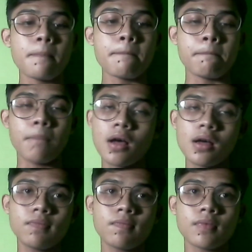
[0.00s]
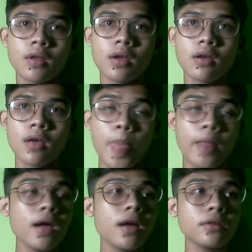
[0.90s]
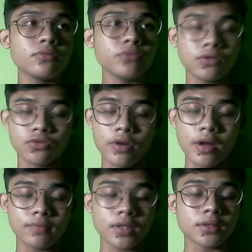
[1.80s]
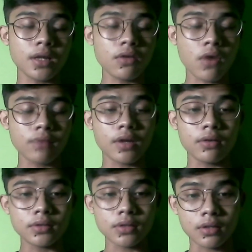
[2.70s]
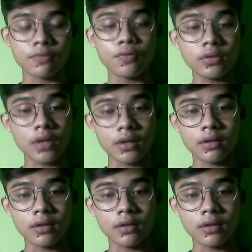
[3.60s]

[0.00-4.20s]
But and the second one there is a full day.